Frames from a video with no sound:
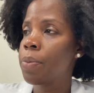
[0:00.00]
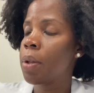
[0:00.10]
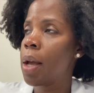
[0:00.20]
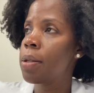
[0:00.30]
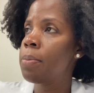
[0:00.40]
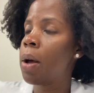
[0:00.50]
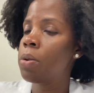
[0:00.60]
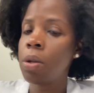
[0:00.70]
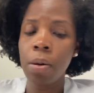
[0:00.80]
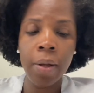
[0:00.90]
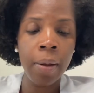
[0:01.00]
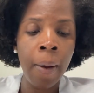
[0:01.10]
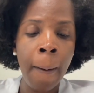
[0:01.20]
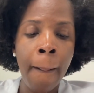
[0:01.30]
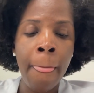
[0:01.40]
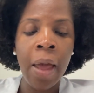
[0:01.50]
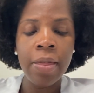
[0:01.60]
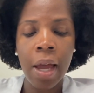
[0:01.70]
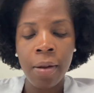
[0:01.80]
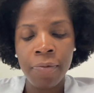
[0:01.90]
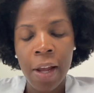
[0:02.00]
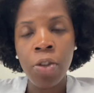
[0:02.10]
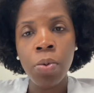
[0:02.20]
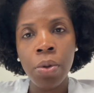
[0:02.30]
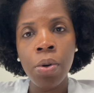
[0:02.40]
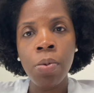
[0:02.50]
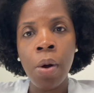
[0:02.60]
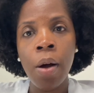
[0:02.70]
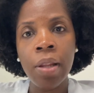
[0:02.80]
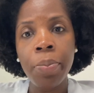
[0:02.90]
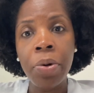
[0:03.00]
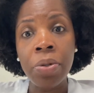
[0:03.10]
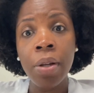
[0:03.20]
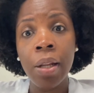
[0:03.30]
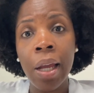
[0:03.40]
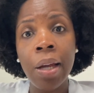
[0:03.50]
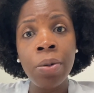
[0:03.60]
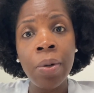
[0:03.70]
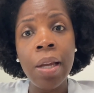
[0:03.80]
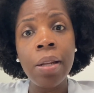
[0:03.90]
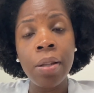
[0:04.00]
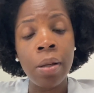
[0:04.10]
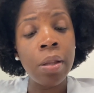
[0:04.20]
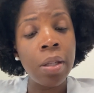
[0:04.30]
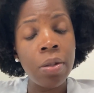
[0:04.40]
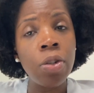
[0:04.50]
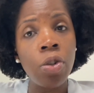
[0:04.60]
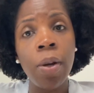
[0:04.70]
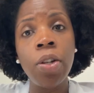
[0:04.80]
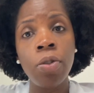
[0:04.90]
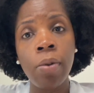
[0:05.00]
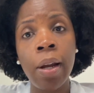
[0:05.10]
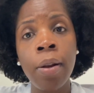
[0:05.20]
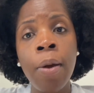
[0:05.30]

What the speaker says: It's about knowing that if things were to go wrong, that person can handle the situations, right?